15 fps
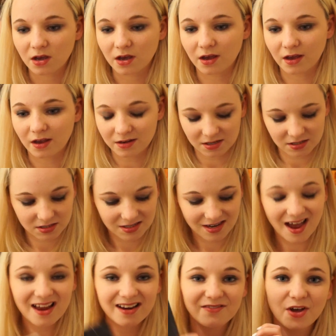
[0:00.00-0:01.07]
And it's
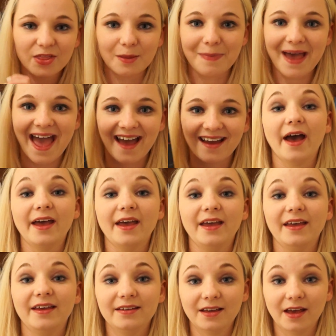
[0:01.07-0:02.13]
kind of on the back.
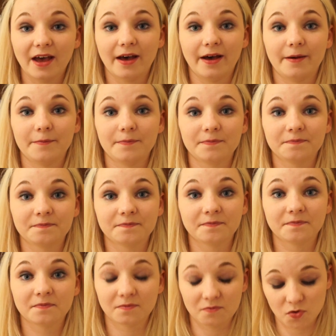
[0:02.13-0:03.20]
I
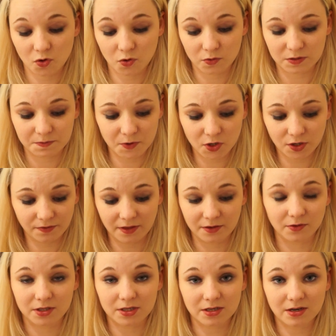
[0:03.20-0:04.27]
thought it was beautifully
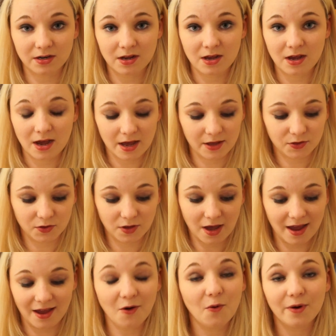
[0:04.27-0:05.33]
written.
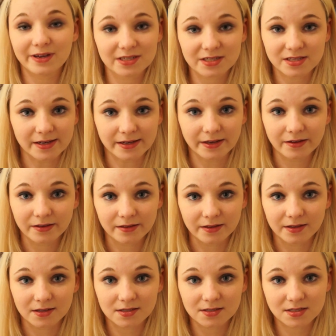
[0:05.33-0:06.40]
I always think
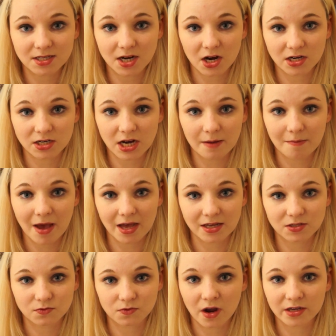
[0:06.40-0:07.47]
that J
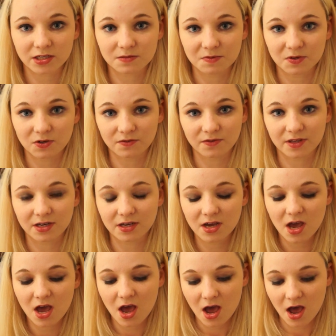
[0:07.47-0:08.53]
Maas writes beautifully.
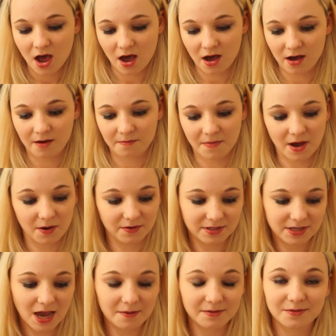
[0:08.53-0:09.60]
I was
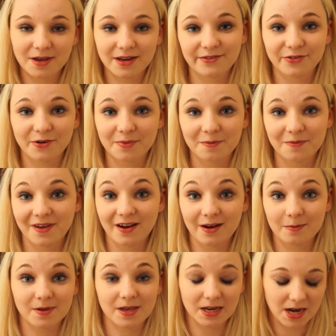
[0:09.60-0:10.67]
captivated from the very
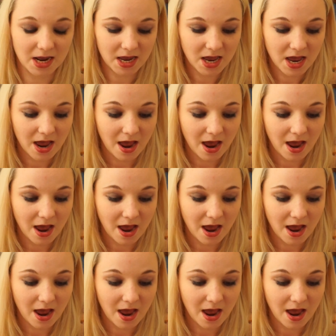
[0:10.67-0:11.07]
beginning.